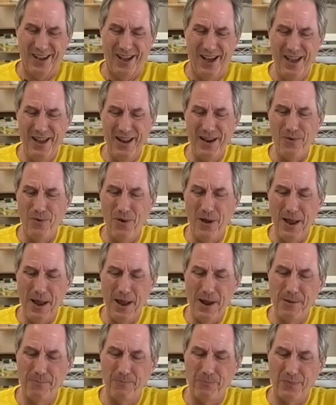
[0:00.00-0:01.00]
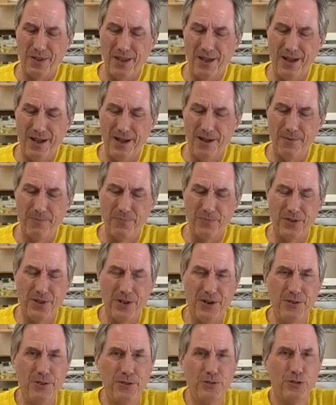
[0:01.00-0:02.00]
Anyway, I'm um,
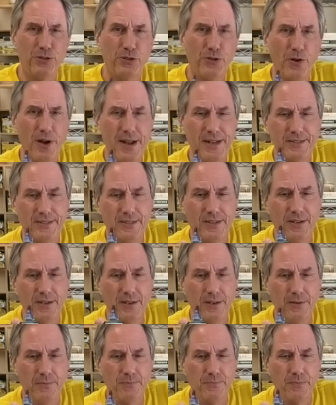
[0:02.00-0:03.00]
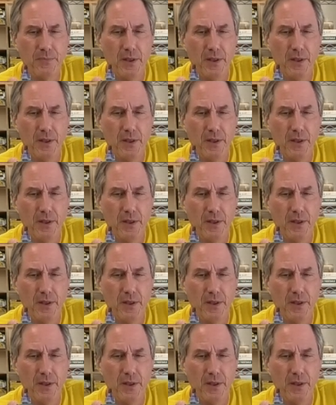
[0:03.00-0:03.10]
going to use TransTint.